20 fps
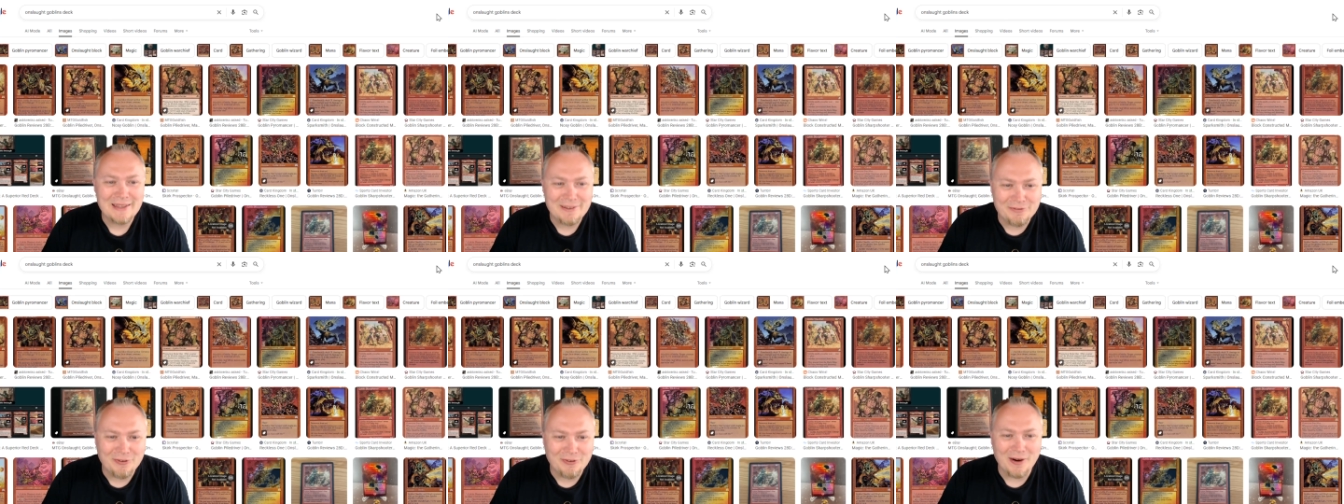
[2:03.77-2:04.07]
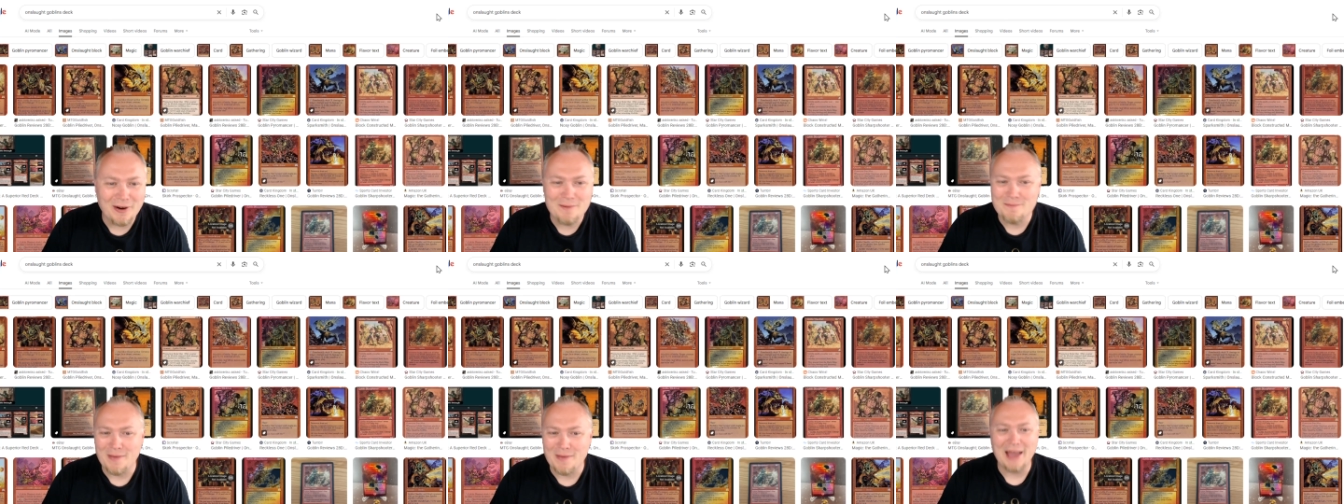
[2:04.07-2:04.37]

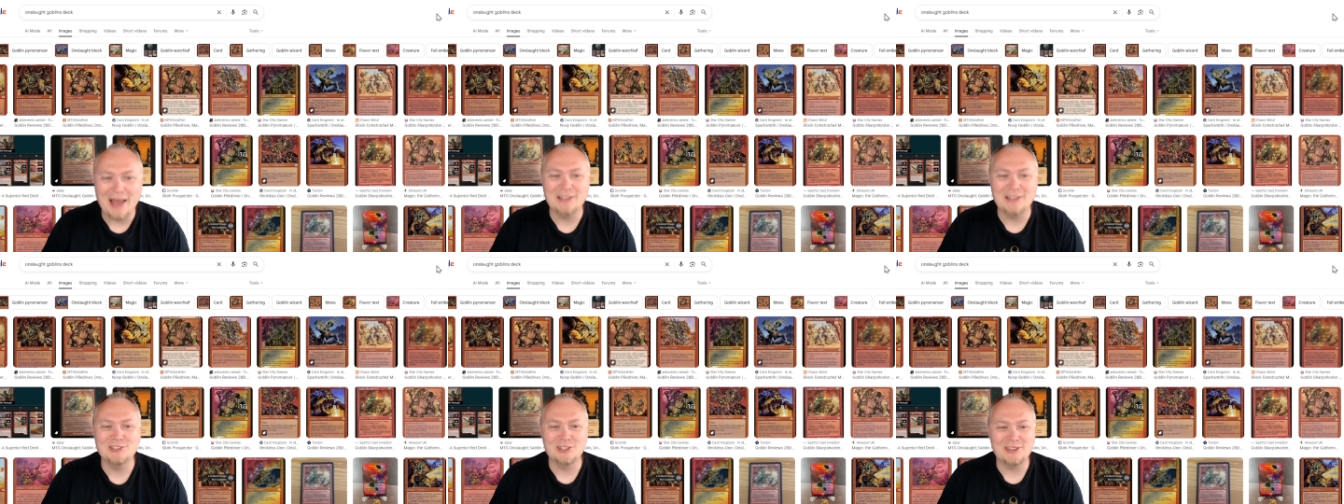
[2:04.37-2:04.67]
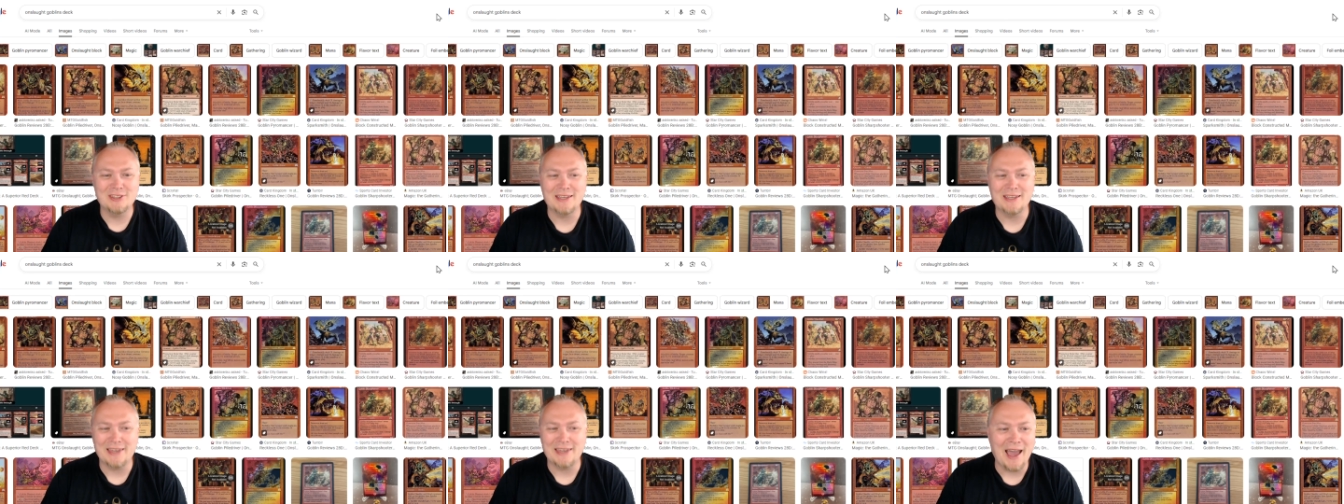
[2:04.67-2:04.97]
from Magic
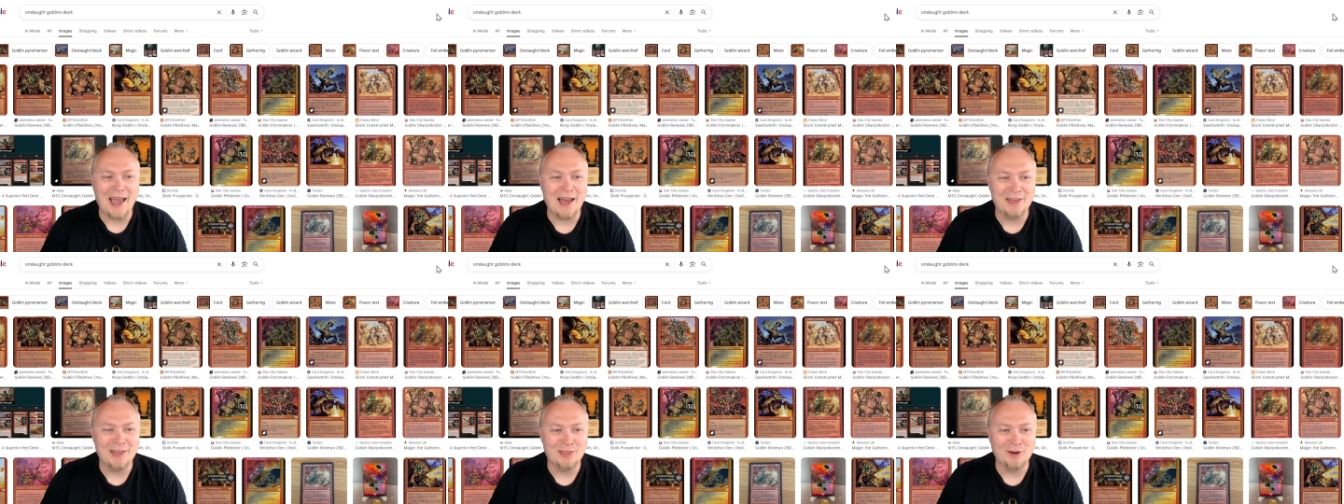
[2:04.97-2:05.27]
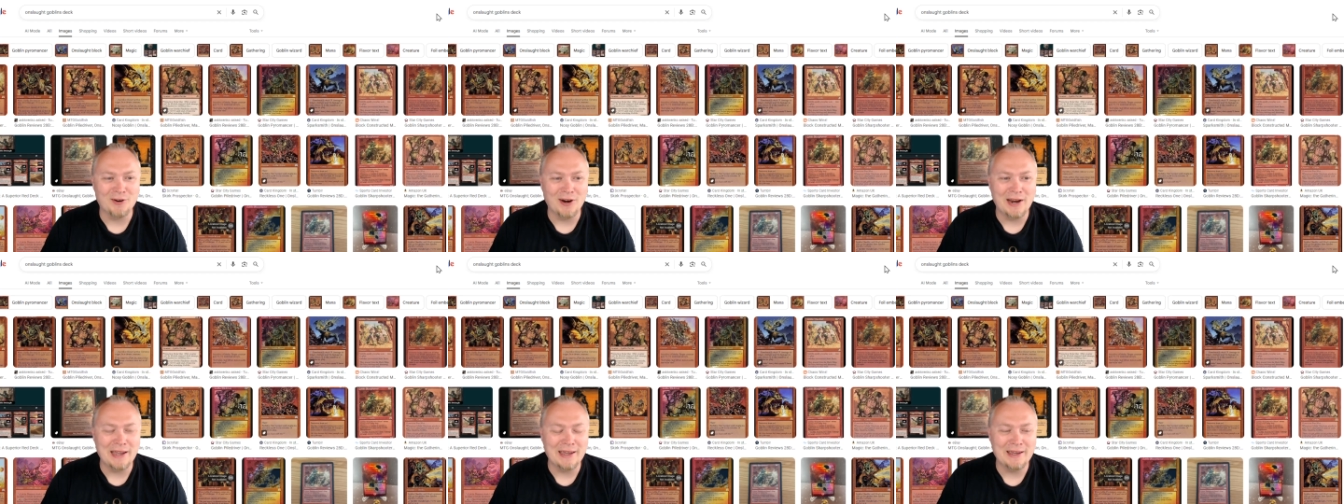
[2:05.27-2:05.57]
the
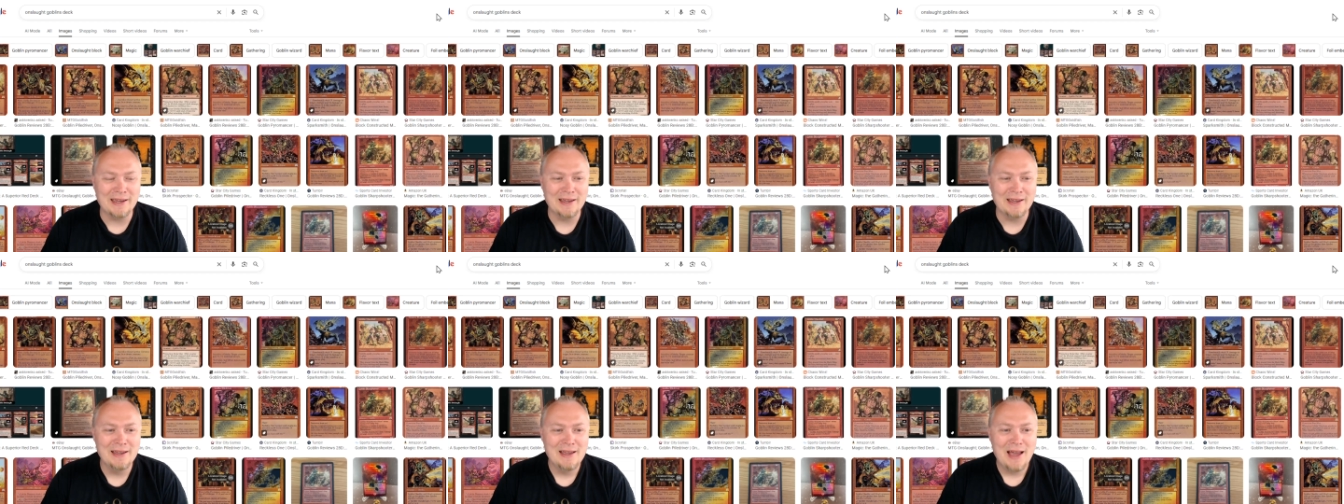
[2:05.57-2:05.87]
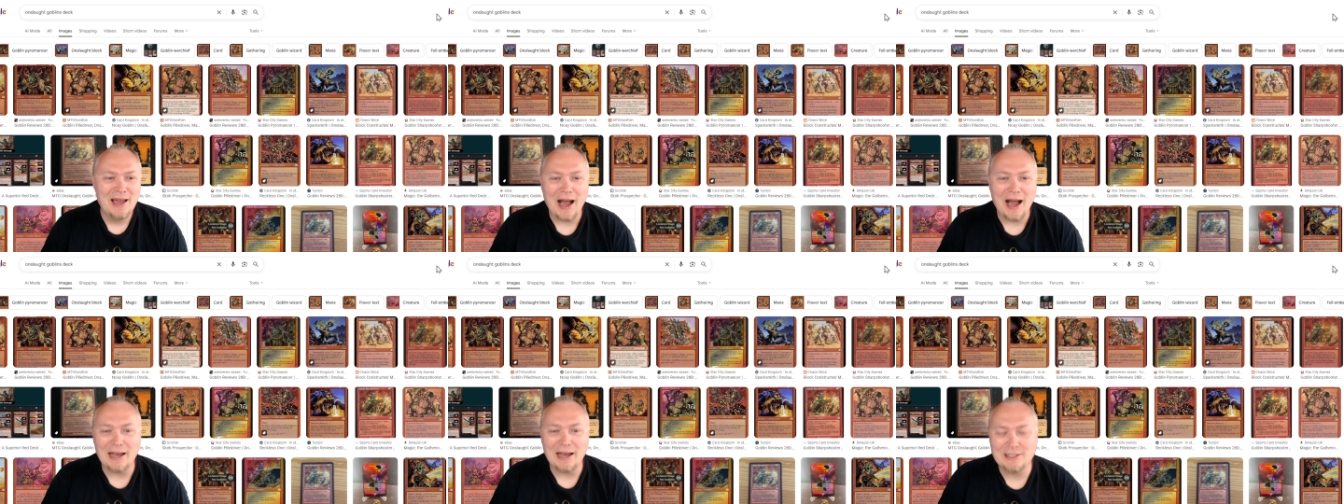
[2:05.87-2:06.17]
Gathering.
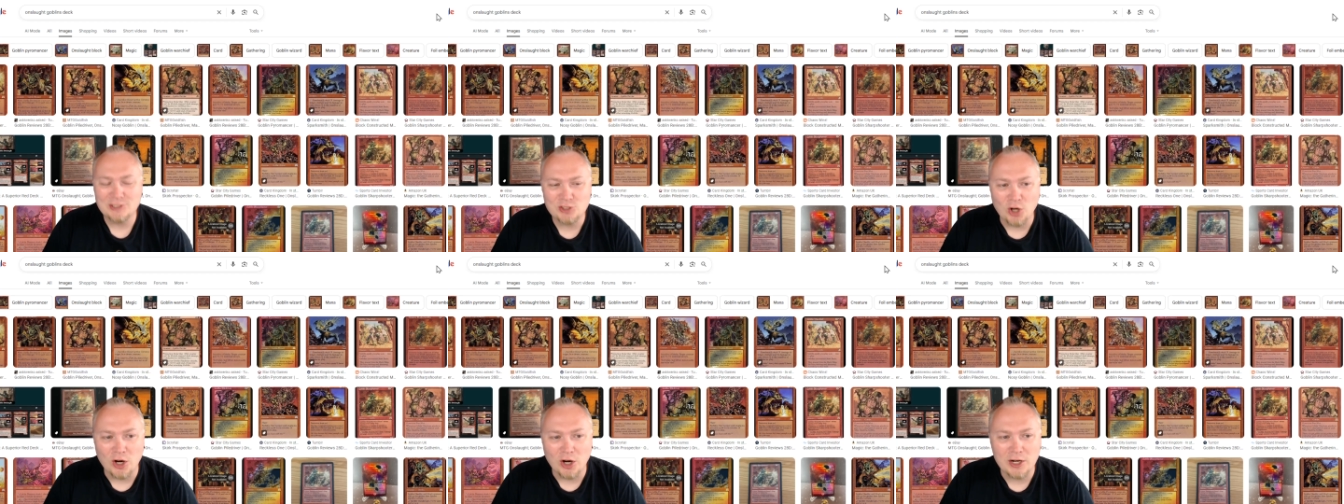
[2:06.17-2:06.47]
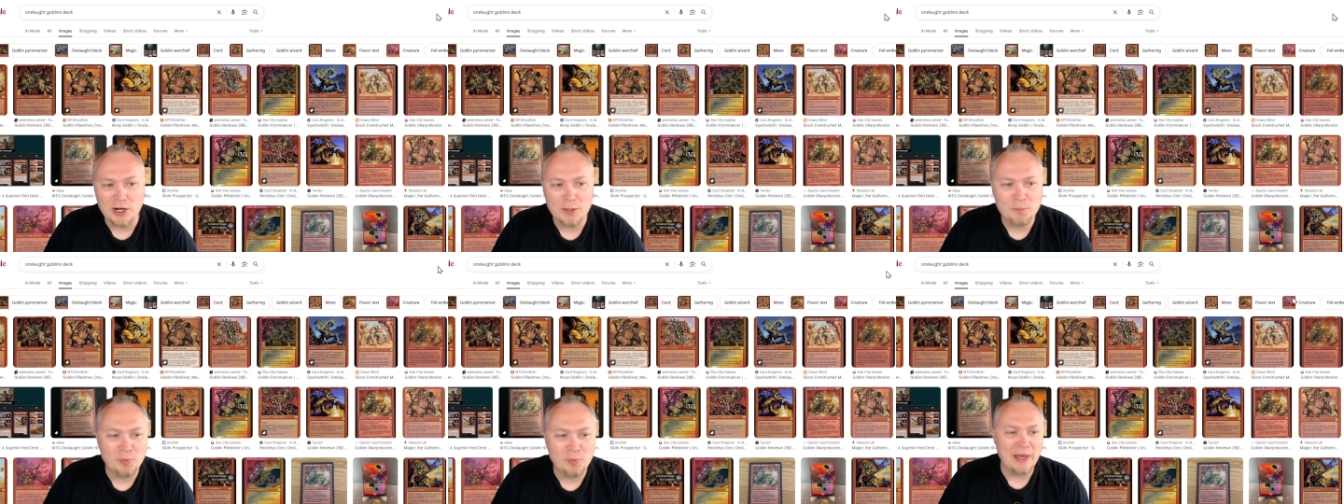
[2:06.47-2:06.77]
I
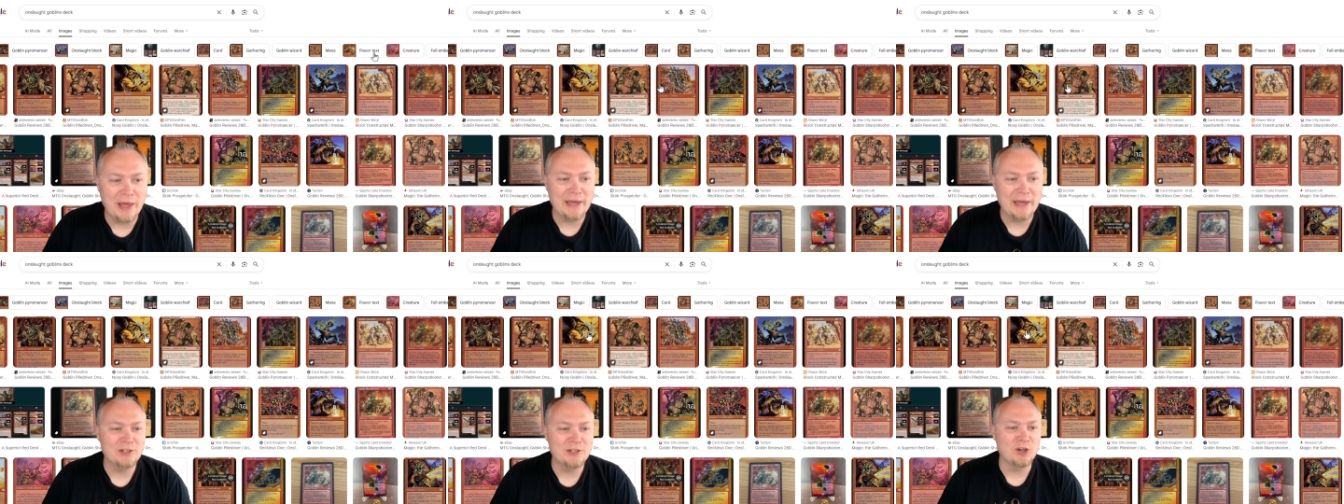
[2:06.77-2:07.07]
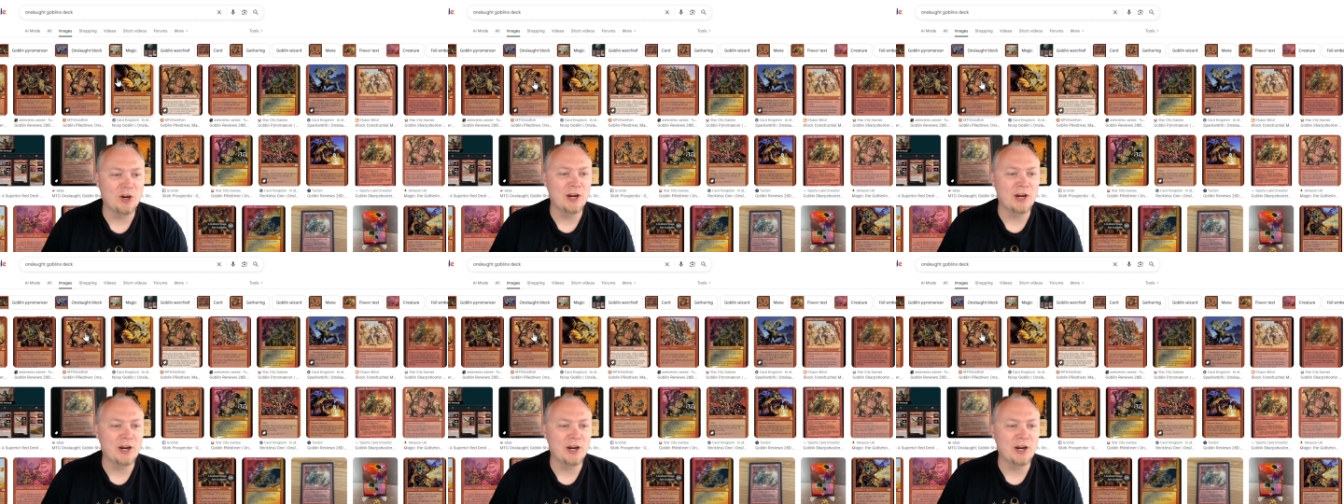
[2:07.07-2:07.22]
started playing during